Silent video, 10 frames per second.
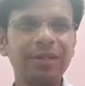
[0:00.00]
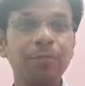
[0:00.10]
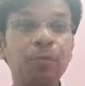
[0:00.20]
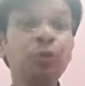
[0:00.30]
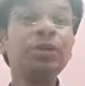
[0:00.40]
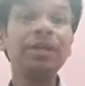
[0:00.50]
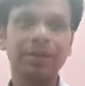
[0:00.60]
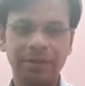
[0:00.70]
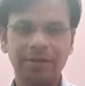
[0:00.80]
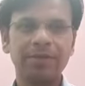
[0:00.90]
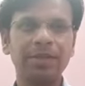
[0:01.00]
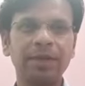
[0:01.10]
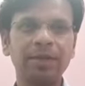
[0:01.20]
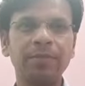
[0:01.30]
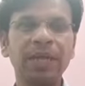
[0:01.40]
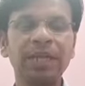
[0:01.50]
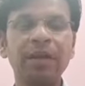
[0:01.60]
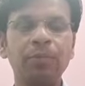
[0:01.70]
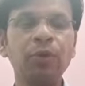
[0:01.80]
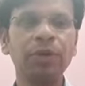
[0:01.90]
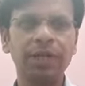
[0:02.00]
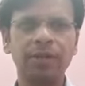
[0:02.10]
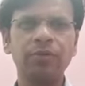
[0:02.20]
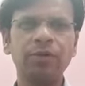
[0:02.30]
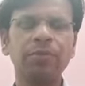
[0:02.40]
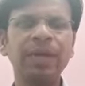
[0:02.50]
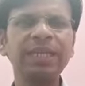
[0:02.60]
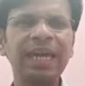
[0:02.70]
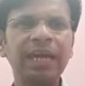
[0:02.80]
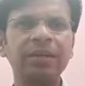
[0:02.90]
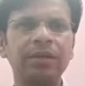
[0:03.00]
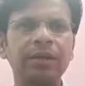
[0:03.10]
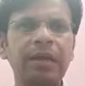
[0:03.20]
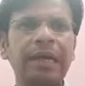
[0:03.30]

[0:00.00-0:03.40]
Brutus, there is a main character, Brutus, who is the main character,